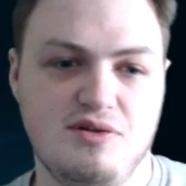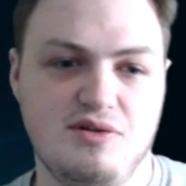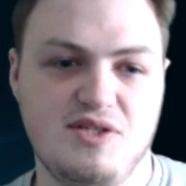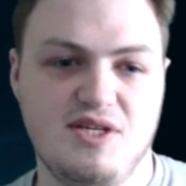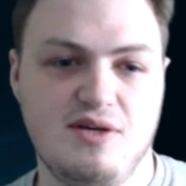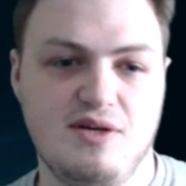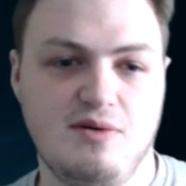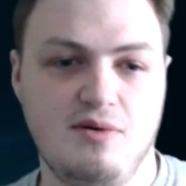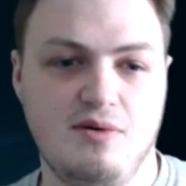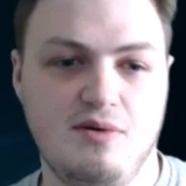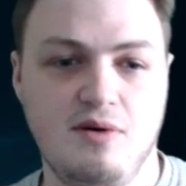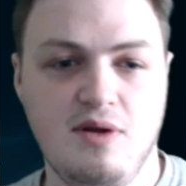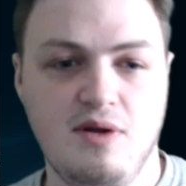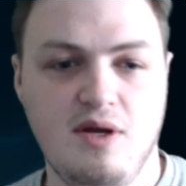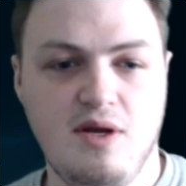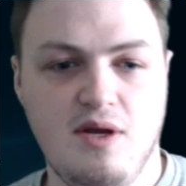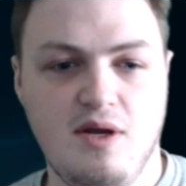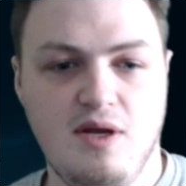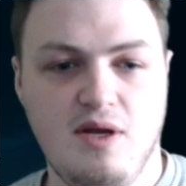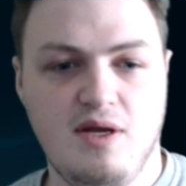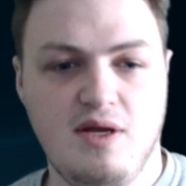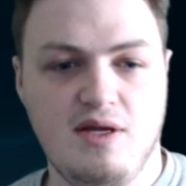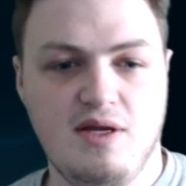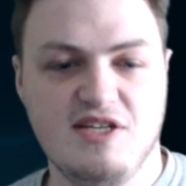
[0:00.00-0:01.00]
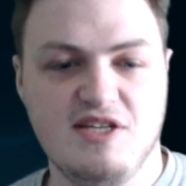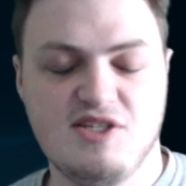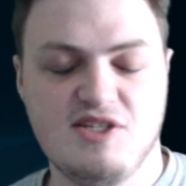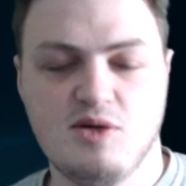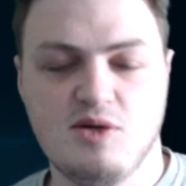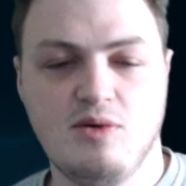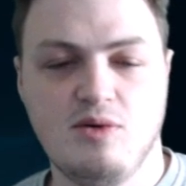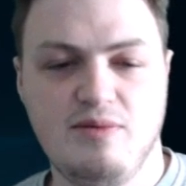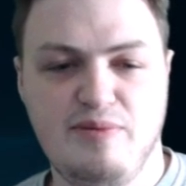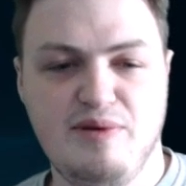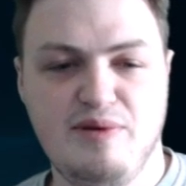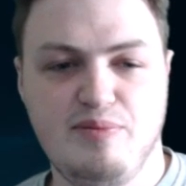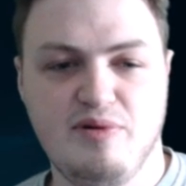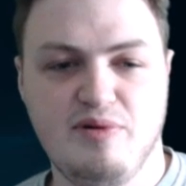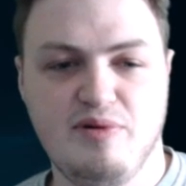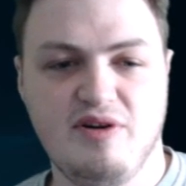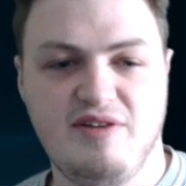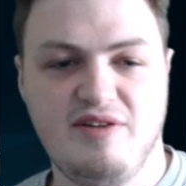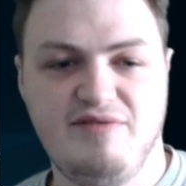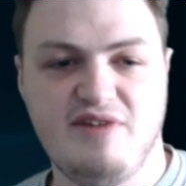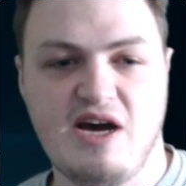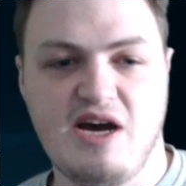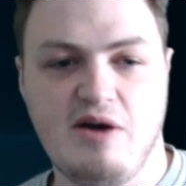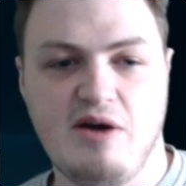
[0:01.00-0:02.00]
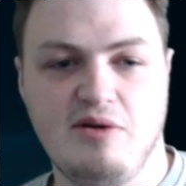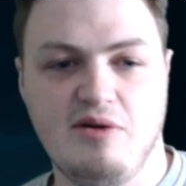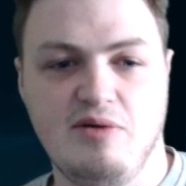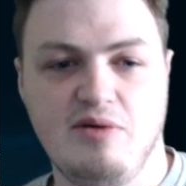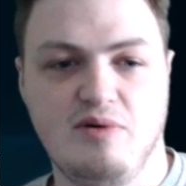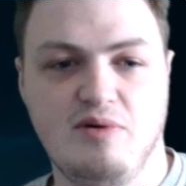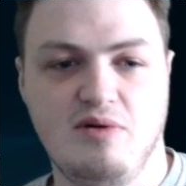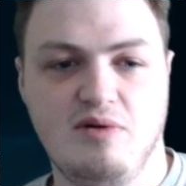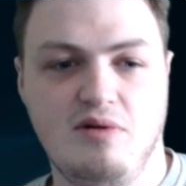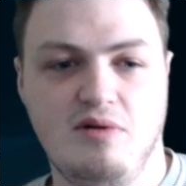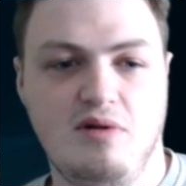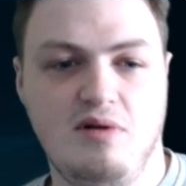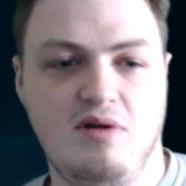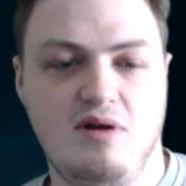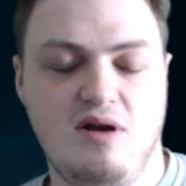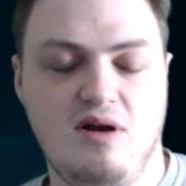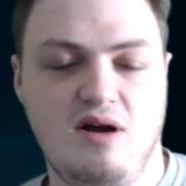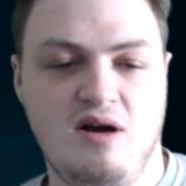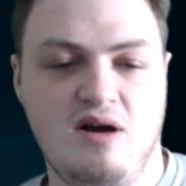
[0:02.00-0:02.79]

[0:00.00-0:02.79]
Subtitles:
So it's going to be pretty valuable.